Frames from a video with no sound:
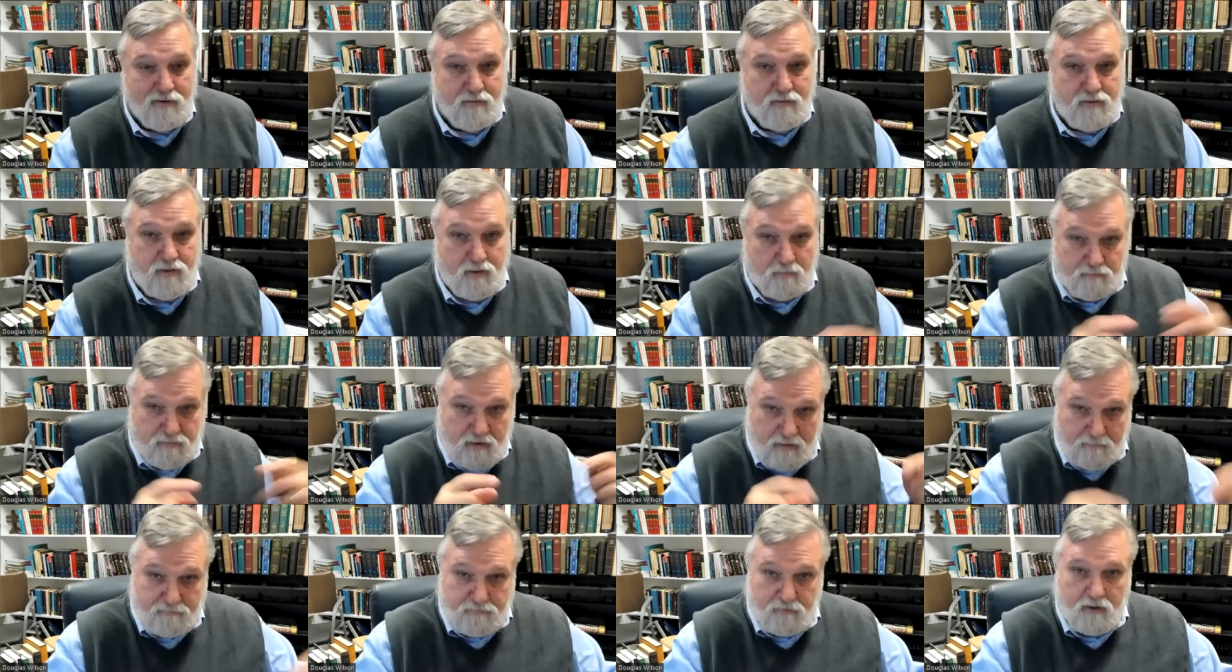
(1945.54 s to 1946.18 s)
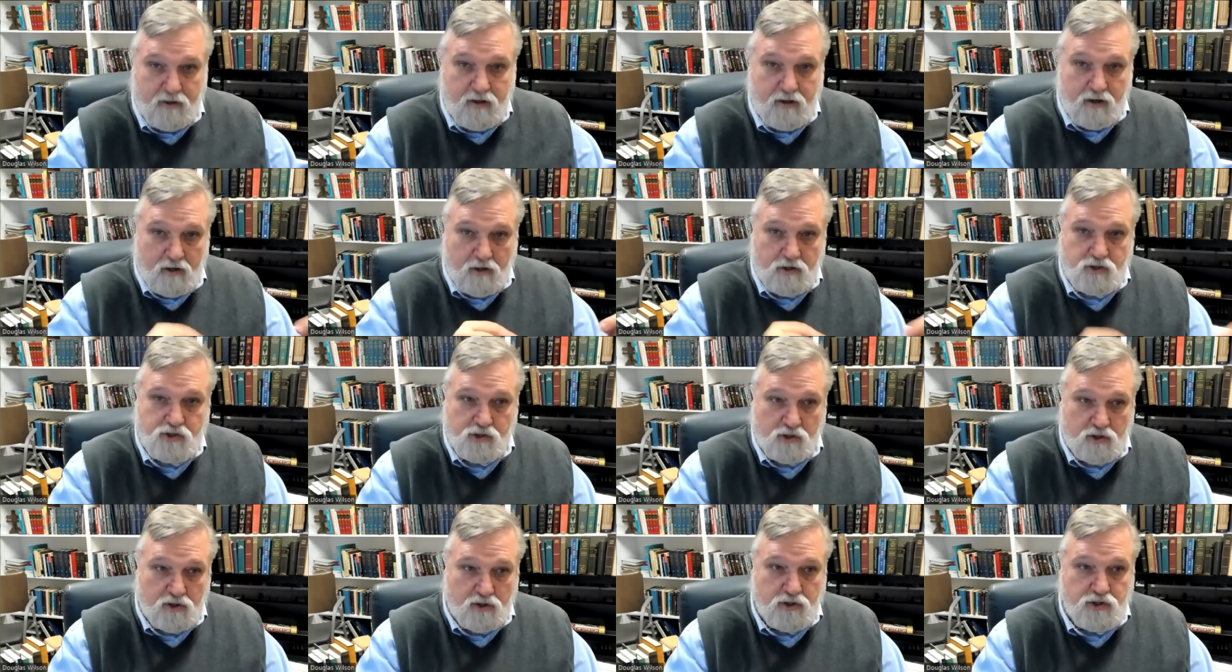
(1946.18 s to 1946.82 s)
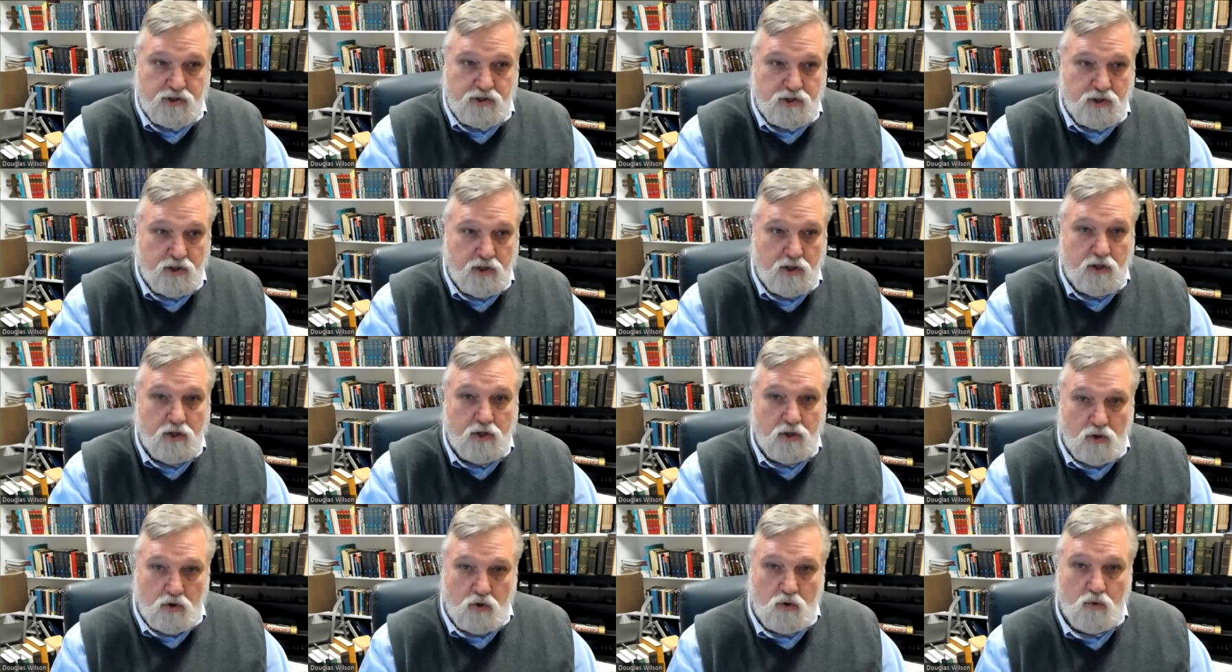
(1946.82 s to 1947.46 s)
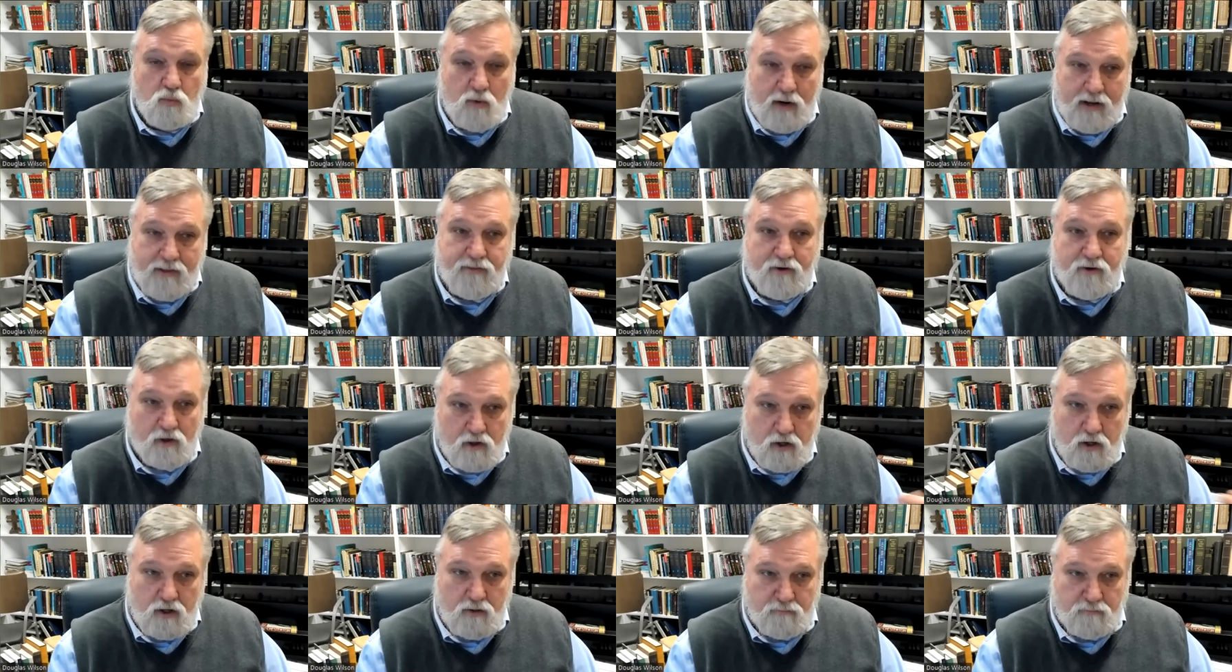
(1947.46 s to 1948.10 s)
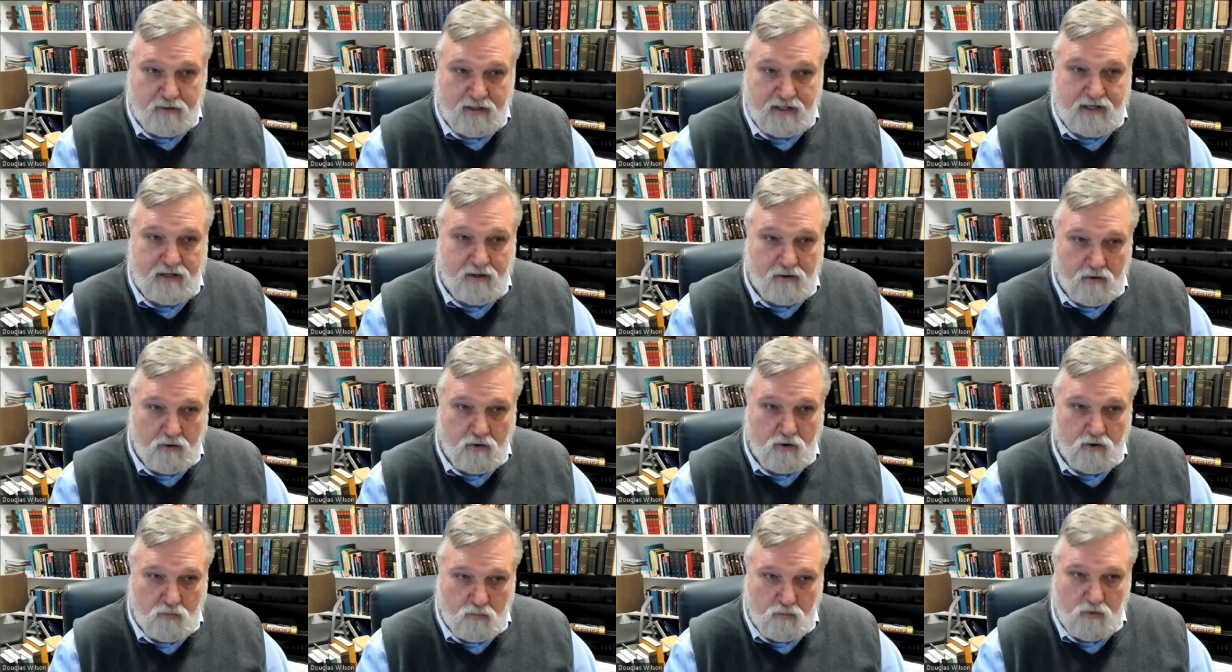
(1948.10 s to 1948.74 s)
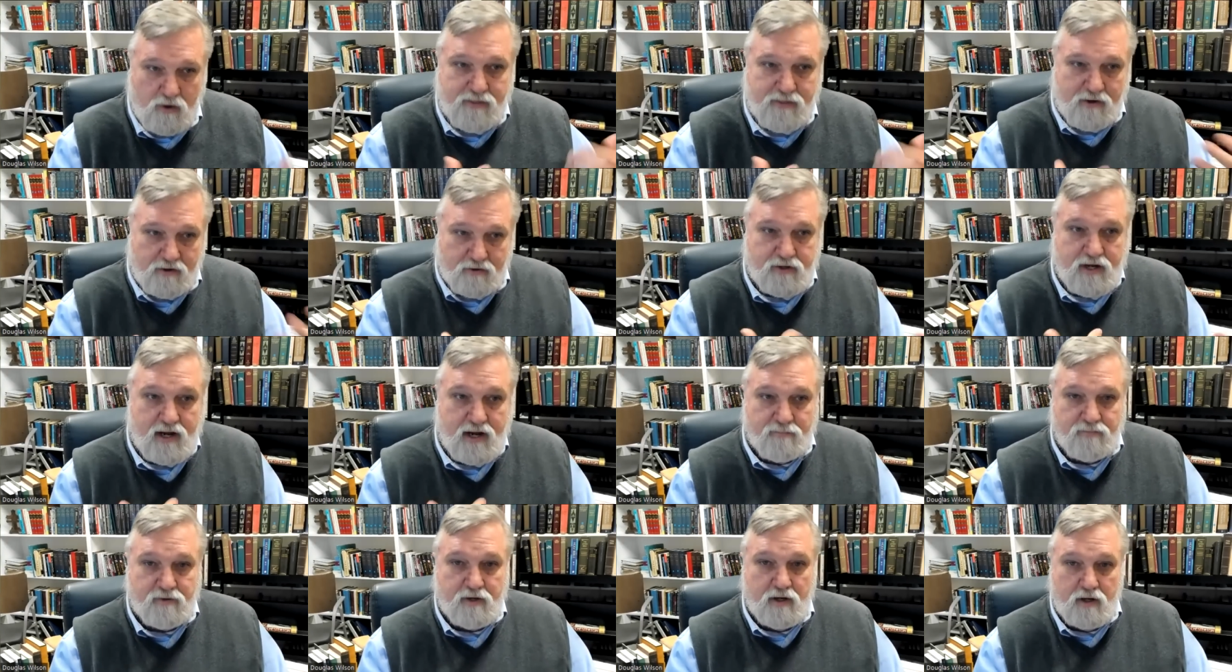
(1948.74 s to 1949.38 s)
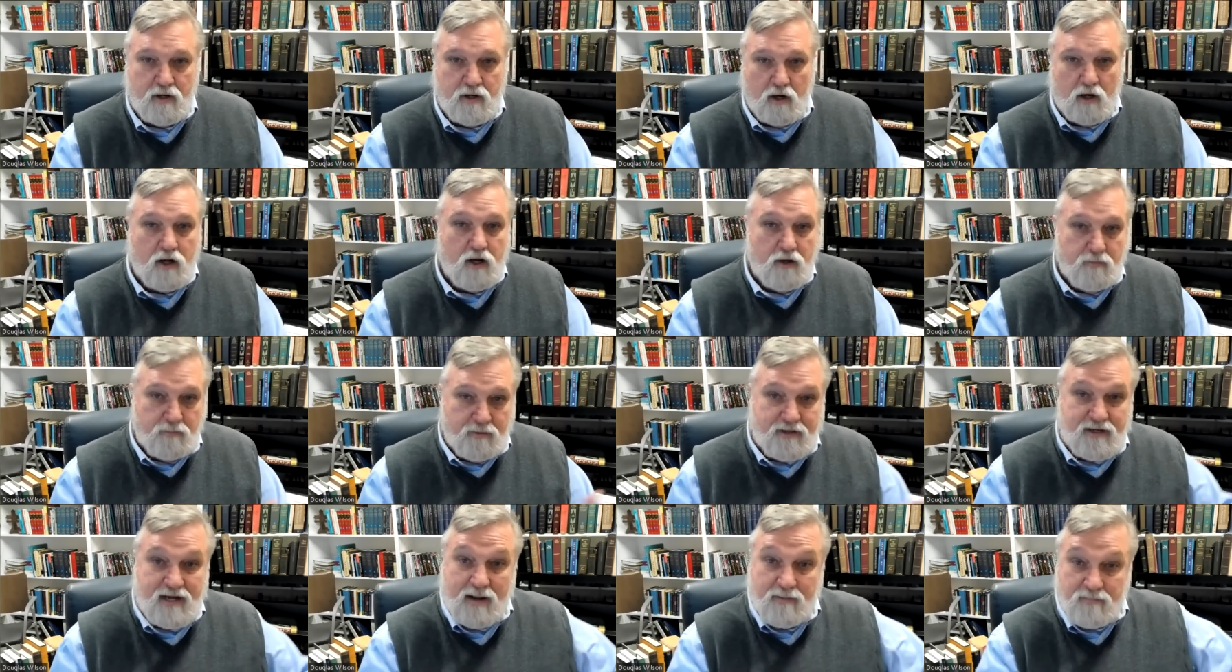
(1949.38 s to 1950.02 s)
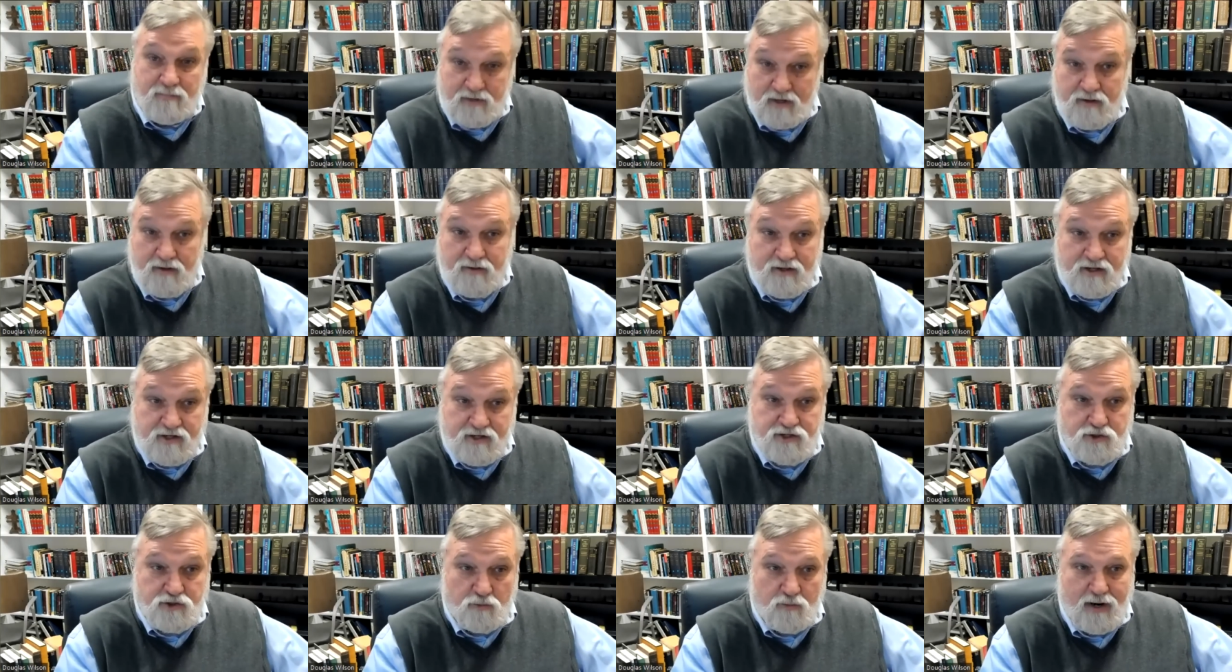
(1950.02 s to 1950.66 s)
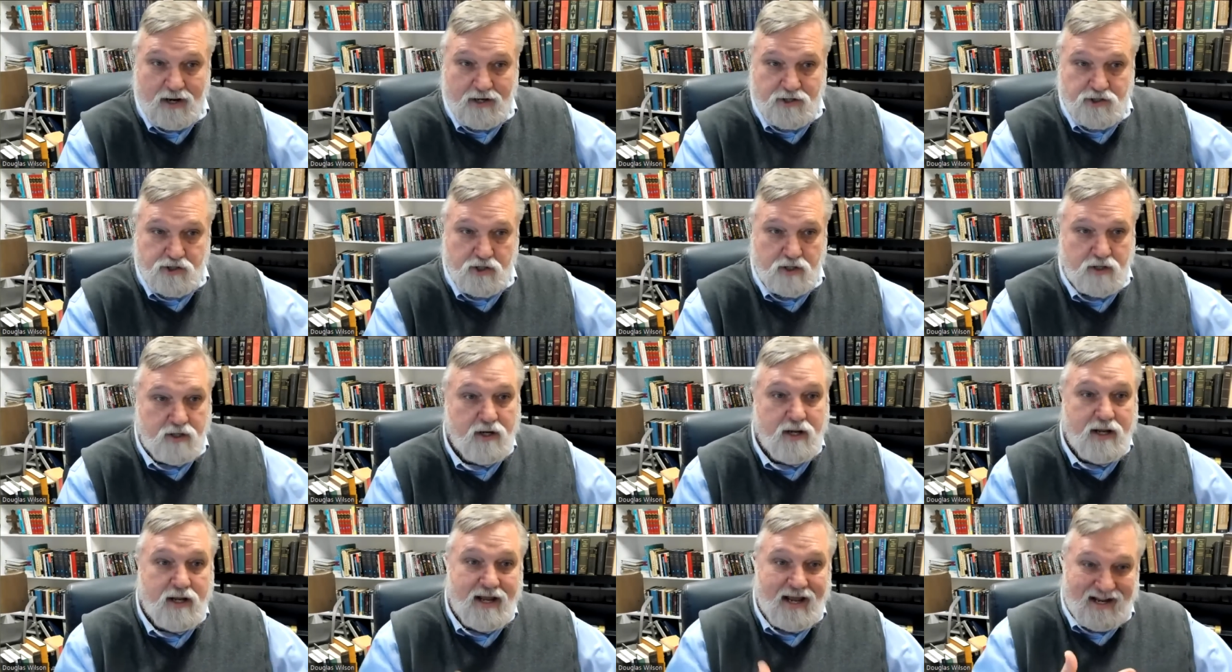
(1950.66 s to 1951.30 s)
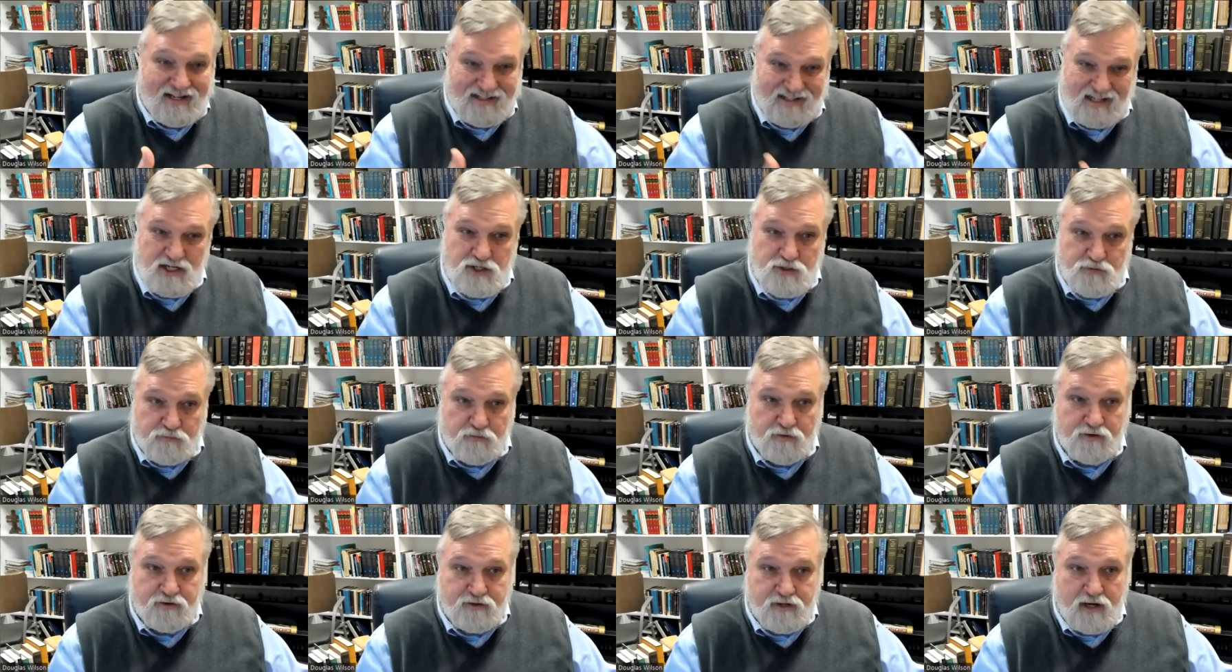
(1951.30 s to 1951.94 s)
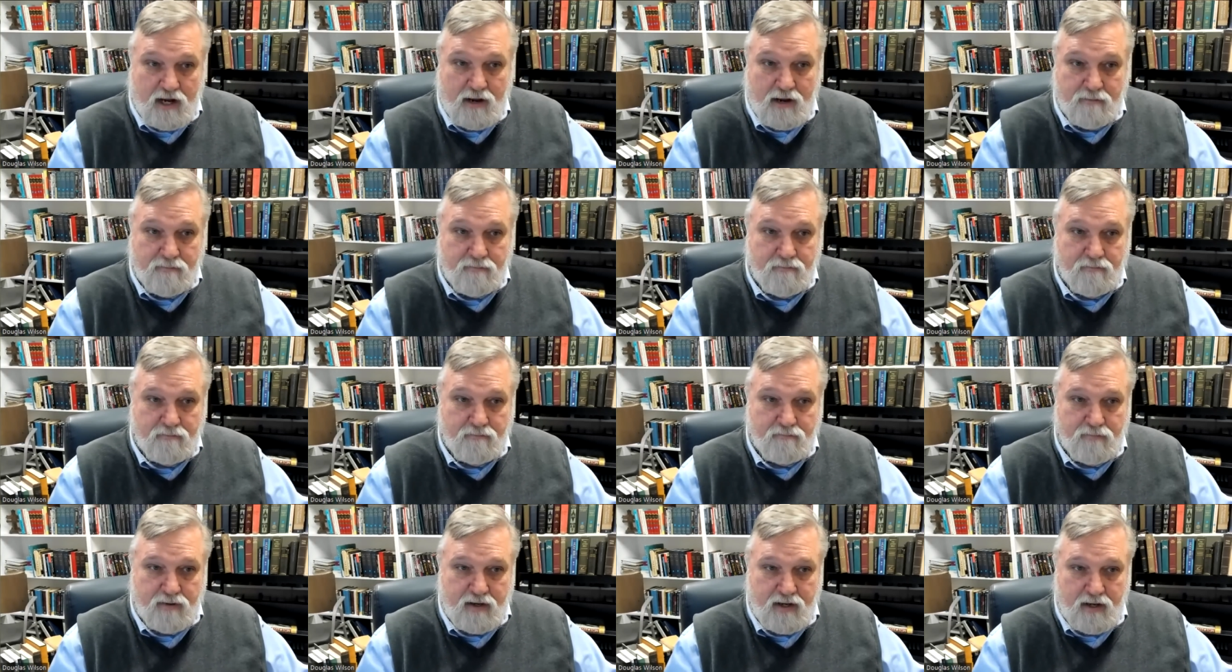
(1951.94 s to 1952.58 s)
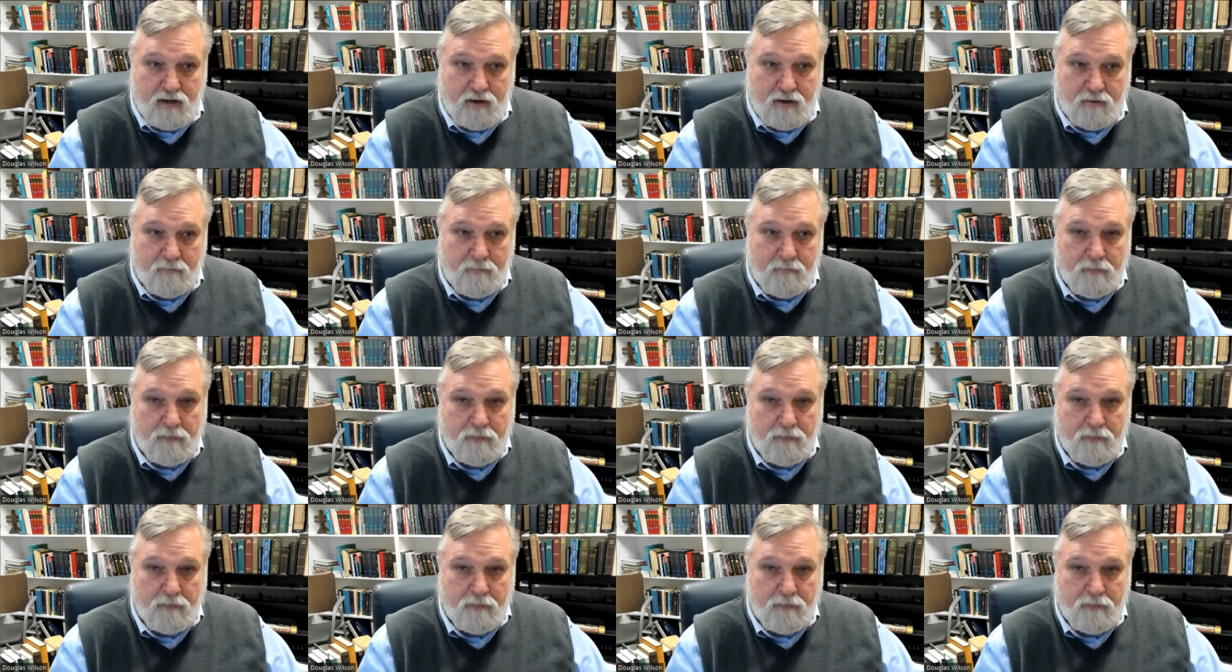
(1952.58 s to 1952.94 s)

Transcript: the people in our church who, when they're going to be, who when they're tempted, are going to be tempted in this direction, at least for the time being.